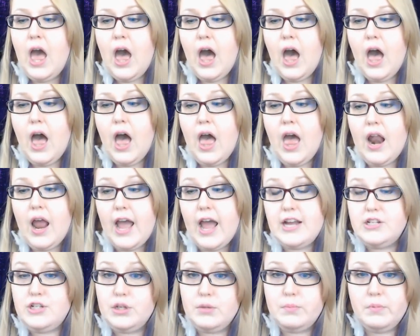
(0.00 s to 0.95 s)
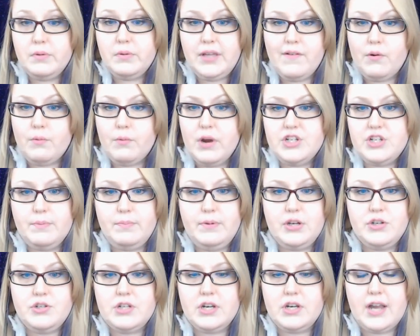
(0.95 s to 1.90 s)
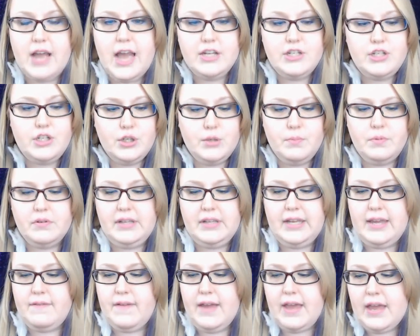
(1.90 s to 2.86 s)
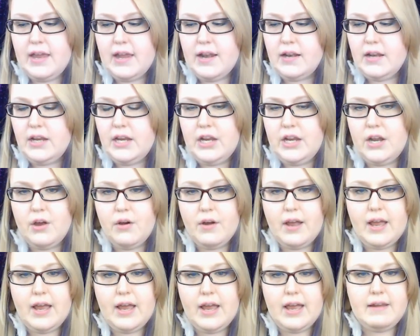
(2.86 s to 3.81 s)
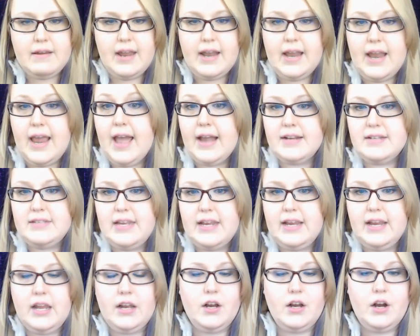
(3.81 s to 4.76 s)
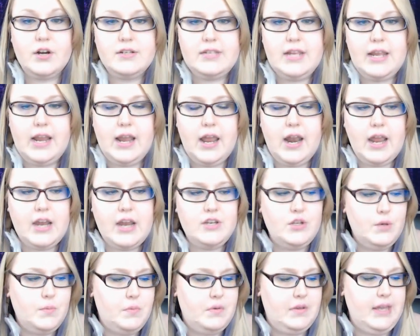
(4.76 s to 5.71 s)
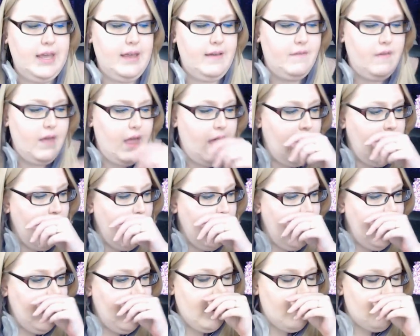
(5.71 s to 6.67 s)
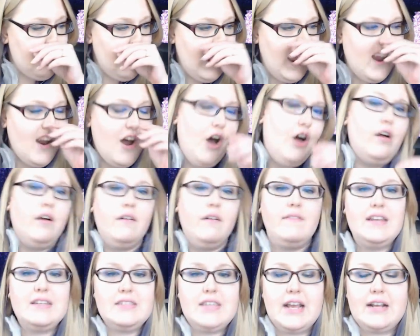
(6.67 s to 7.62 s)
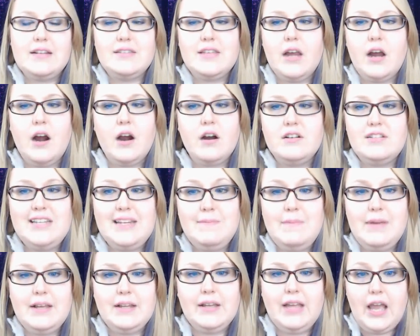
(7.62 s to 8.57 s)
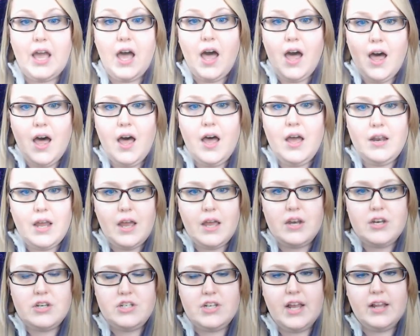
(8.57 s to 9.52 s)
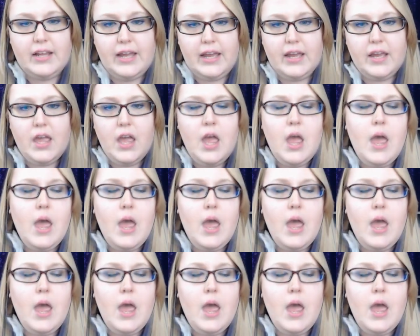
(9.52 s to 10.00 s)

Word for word: And I do believe in retribution. I do believe in you know, in hexing and cursing, and I do believe um, and all of these things that are seemingly unangelic.